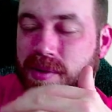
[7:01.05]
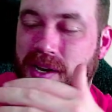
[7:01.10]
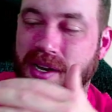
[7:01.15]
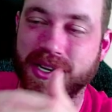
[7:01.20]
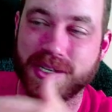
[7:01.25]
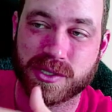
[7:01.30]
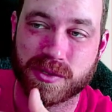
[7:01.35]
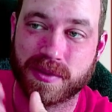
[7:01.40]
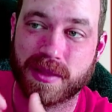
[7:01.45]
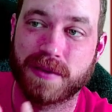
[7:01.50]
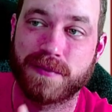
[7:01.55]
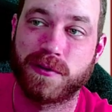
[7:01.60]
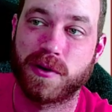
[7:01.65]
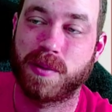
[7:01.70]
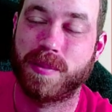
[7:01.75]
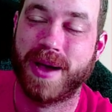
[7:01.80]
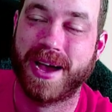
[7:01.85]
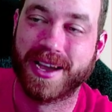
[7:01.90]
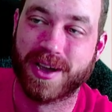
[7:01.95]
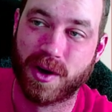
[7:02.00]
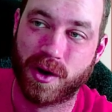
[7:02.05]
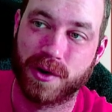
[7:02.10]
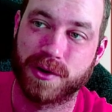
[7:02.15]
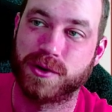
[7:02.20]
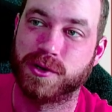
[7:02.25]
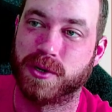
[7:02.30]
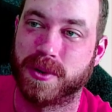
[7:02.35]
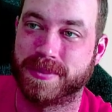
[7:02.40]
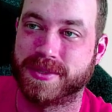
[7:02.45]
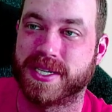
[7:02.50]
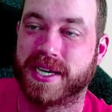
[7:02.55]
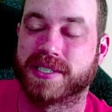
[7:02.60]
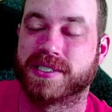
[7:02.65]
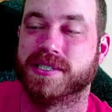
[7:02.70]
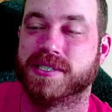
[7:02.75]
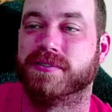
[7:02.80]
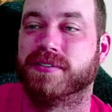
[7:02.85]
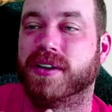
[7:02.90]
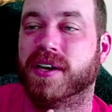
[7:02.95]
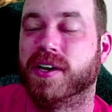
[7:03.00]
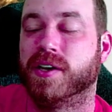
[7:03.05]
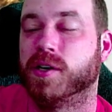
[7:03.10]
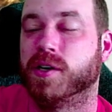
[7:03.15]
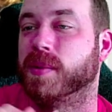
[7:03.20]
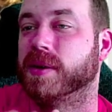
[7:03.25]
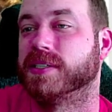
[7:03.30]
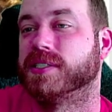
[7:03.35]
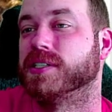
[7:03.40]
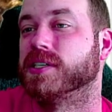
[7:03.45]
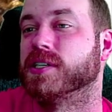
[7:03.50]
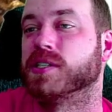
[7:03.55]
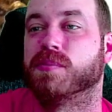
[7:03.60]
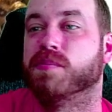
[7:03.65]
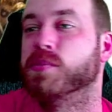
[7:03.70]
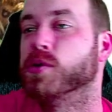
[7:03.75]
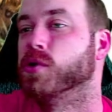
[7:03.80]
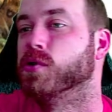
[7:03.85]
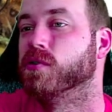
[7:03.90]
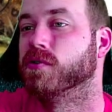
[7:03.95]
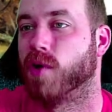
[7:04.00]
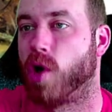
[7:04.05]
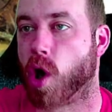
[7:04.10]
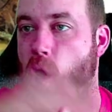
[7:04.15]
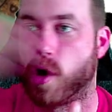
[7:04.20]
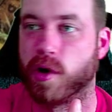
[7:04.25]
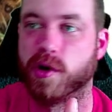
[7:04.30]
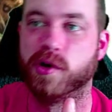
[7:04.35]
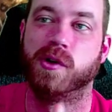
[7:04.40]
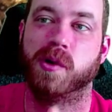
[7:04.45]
So if they fall back onto an objective, you basically just move onto an